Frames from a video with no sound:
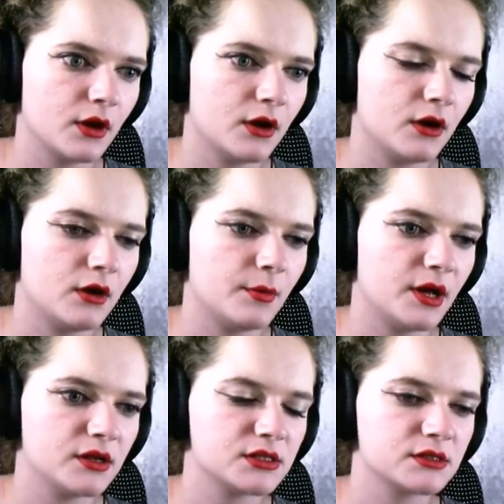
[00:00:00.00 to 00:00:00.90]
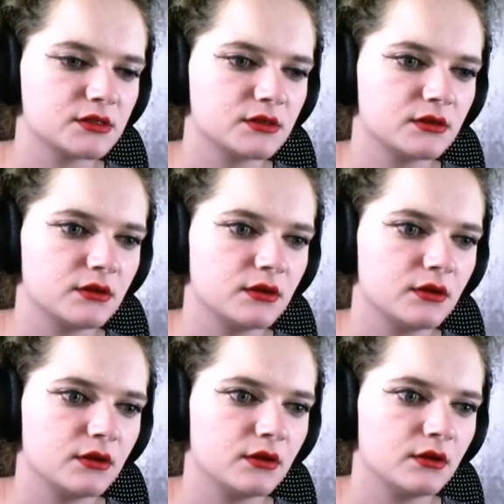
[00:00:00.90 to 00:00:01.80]
Oh, balls.
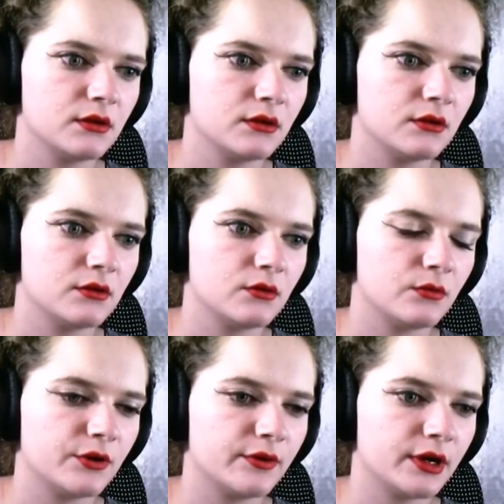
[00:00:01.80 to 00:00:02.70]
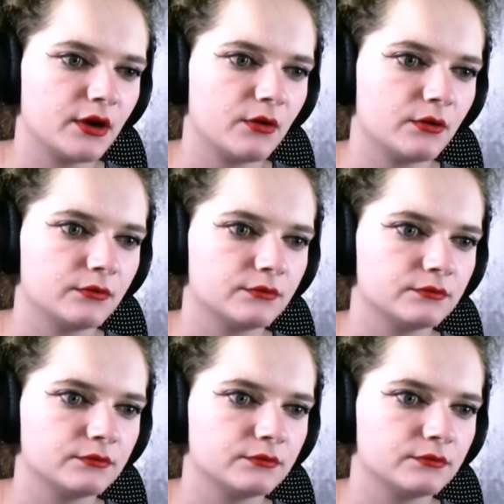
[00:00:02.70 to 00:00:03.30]
Where do I go?